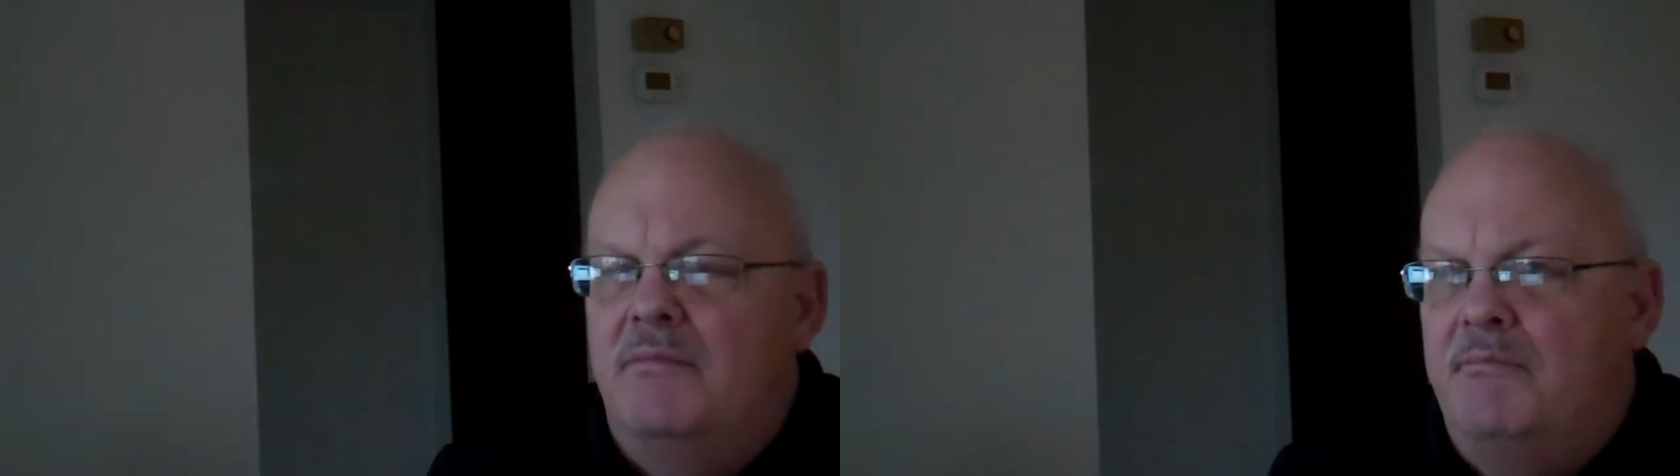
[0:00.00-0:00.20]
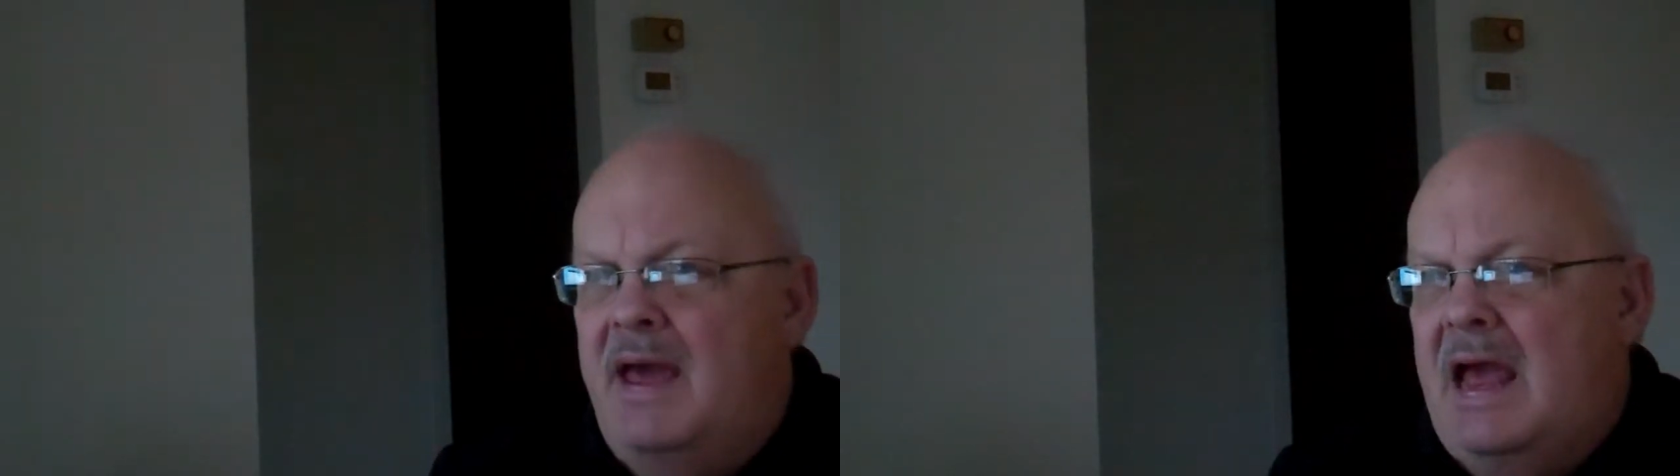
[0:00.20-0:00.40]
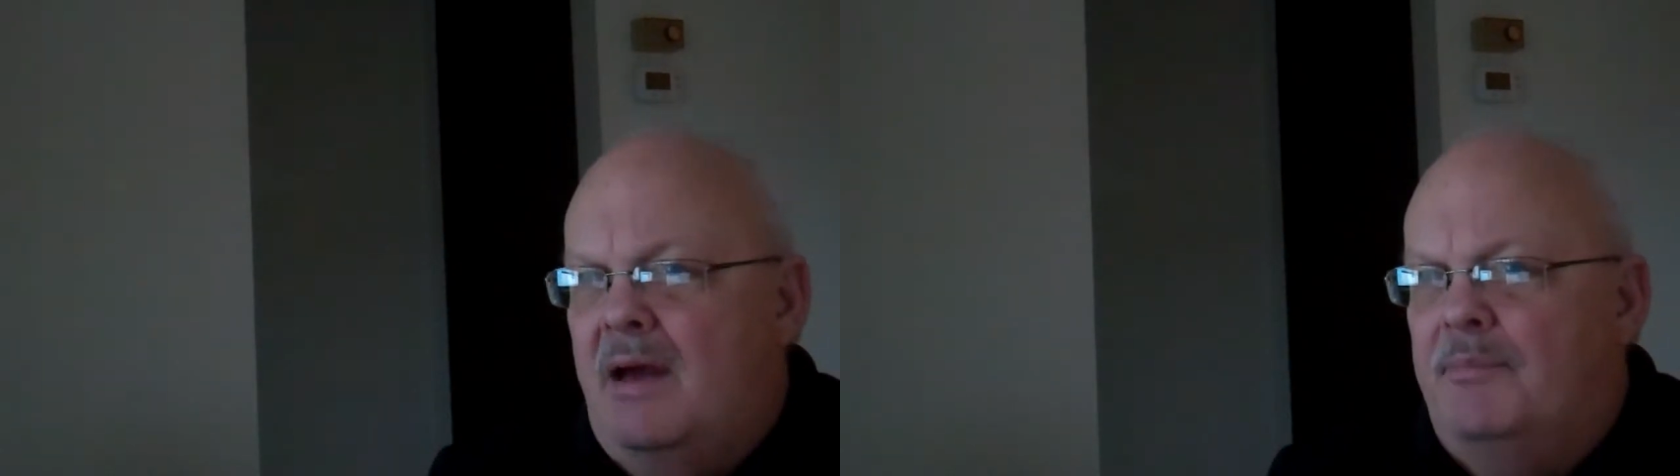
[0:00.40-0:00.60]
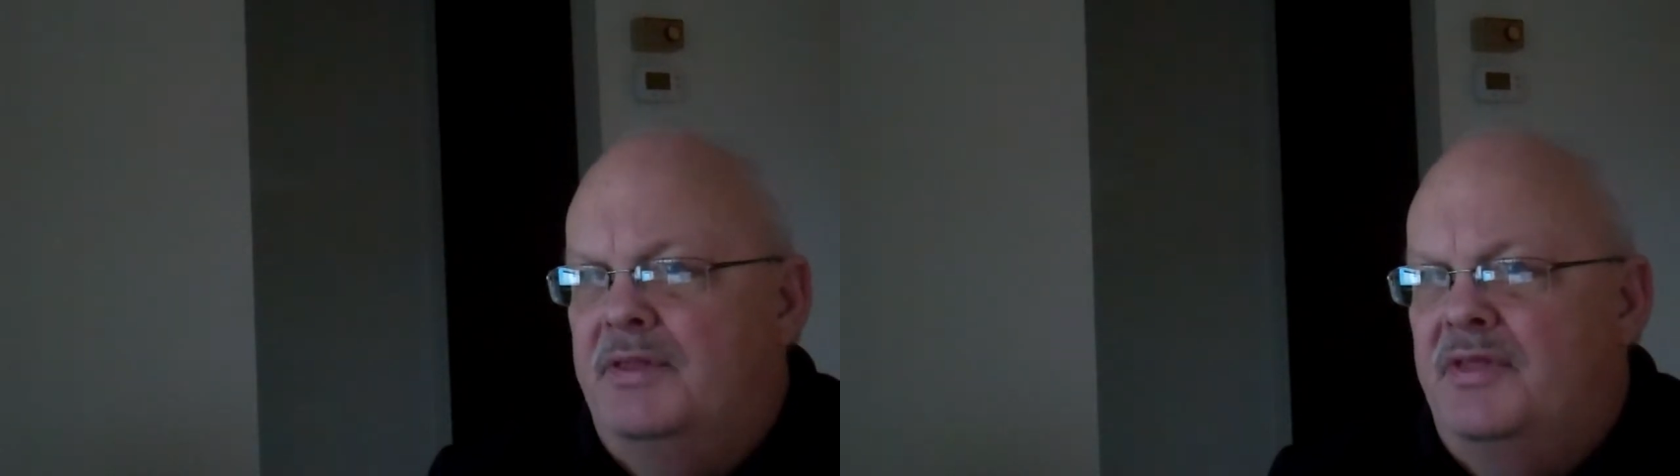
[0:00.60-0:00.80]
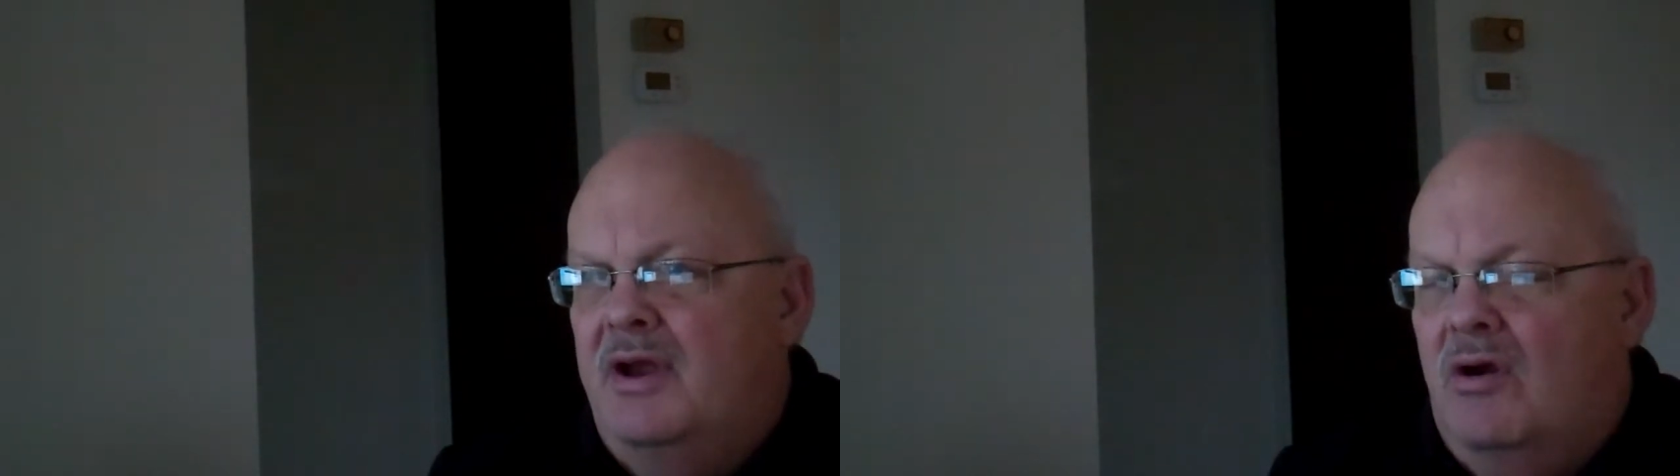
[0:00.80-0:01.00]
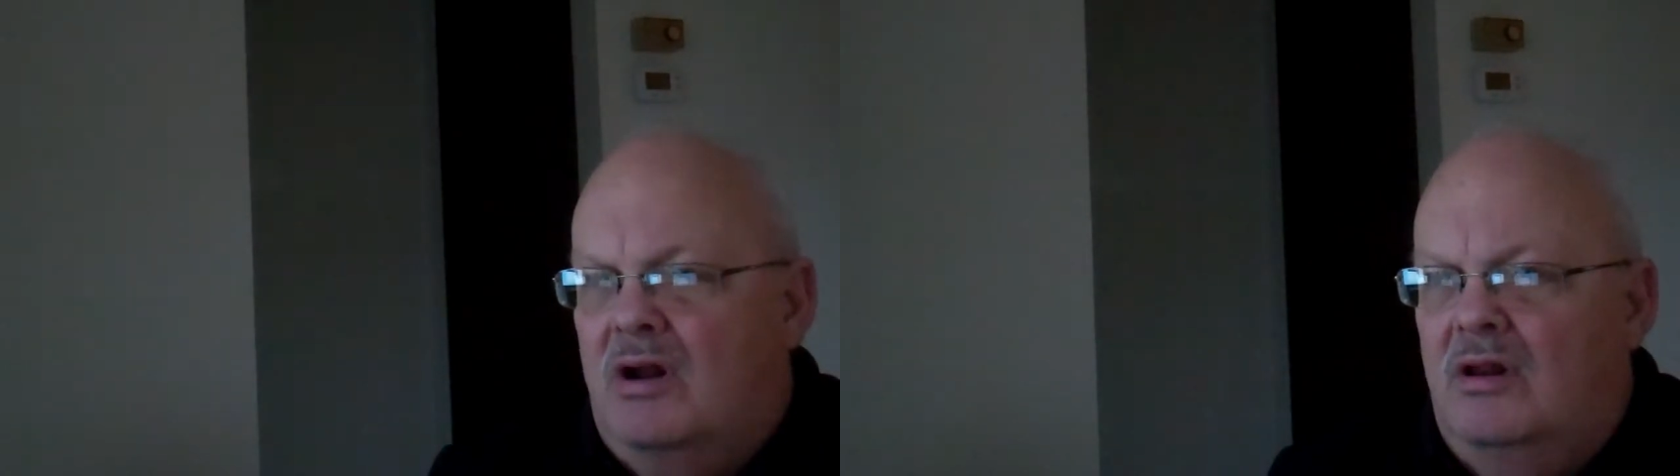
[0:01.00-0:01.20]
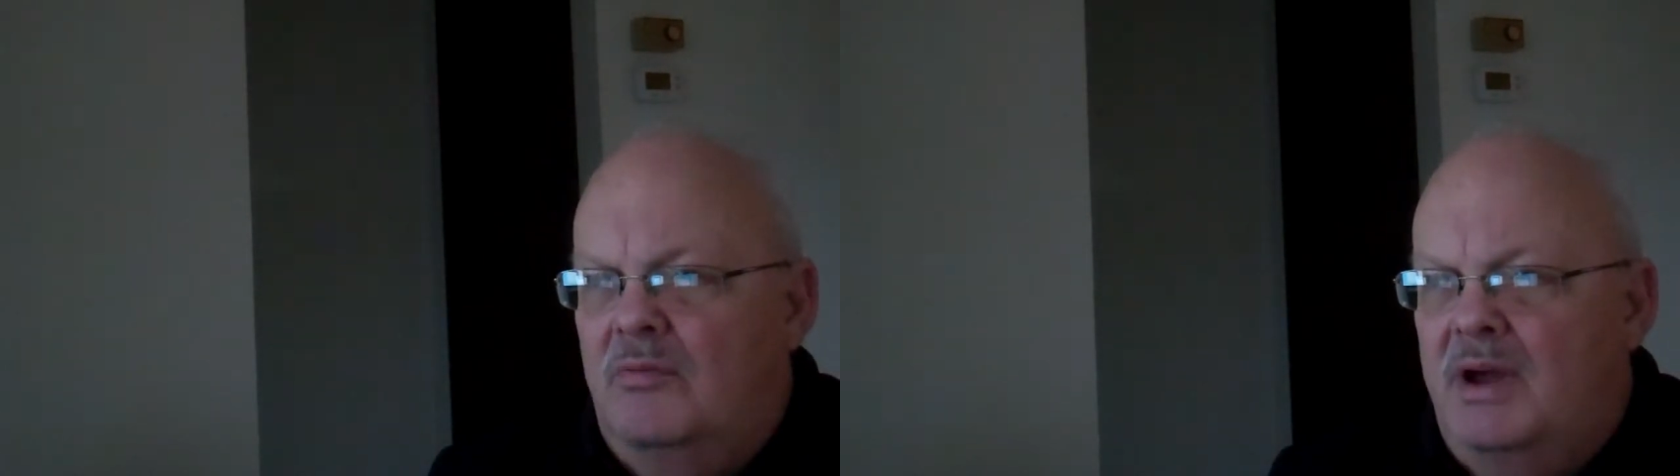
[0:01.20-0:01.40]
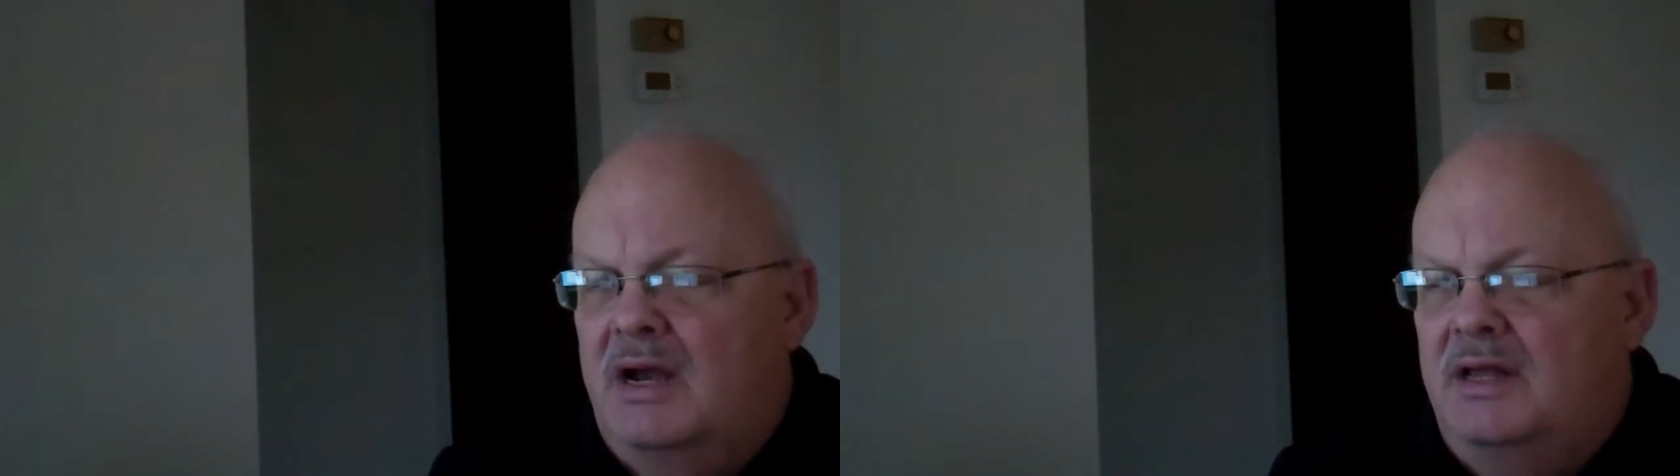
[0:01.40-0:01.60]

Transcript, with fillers: Mapp and they're clear back